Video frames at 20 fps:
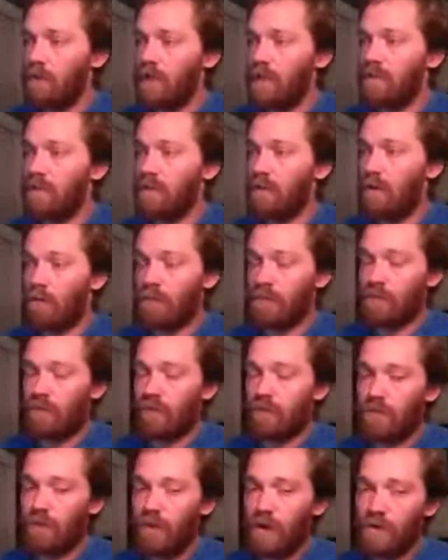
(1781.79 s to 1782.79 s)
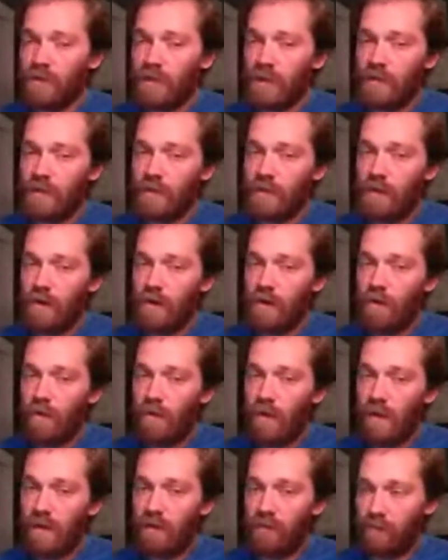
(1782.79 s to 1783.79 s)
It's an open source project,
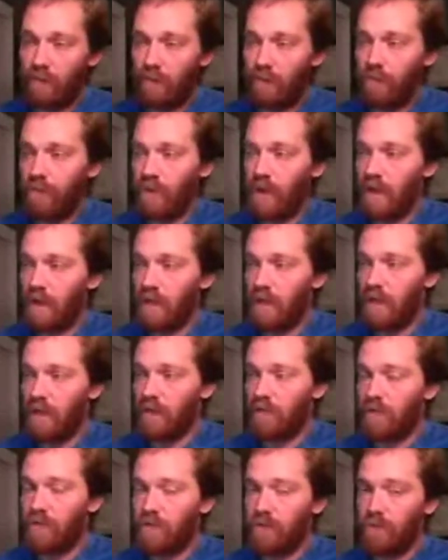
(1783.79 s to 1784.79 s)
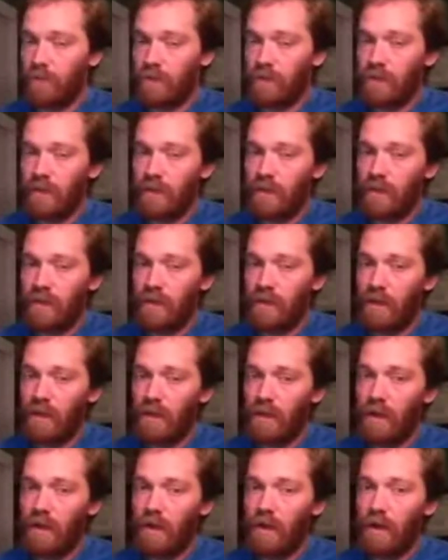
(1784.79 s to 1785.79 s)
so if you find issues with it
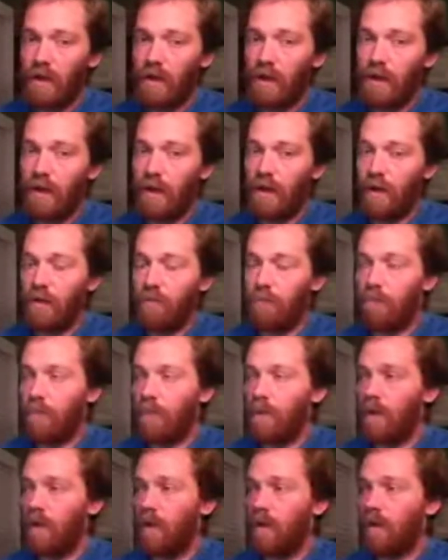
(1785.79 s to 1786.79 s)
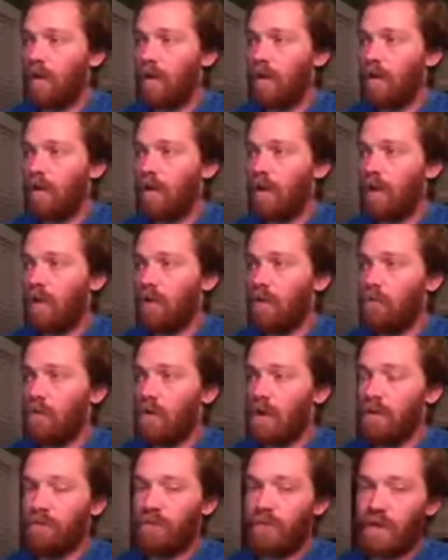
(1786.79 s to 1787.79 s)
and you
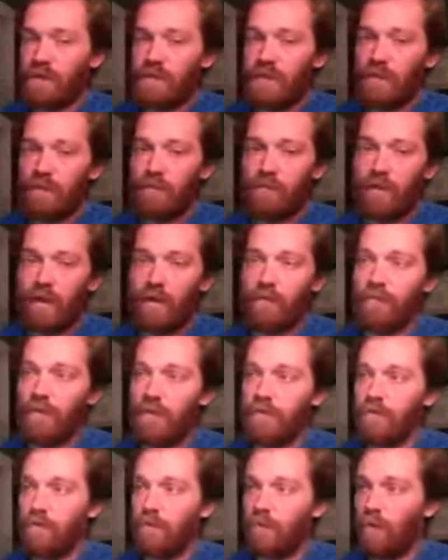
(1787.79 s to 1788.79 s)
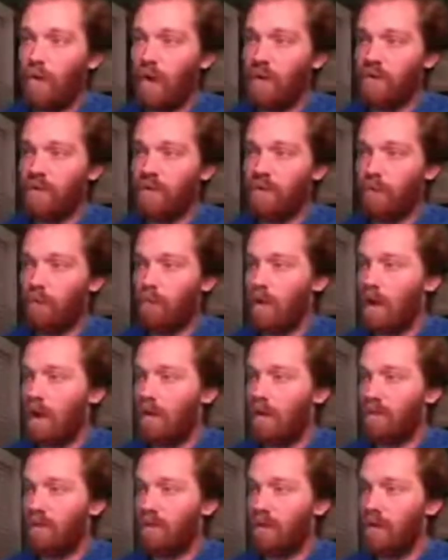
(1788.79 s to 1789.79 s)
want to fix it, or you have feature requests or
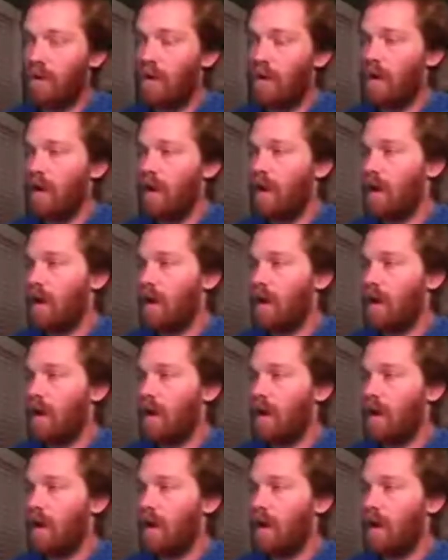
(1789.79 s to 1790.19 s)
whatever,